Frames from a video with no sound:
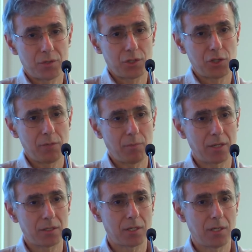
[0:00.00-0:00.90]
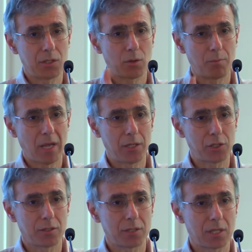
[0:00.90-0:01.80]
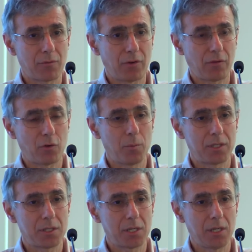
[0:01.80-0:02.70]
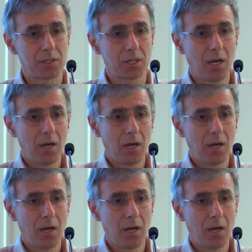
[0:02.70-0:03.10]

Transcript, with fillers: a gene medicine into a patient suffering from a disease,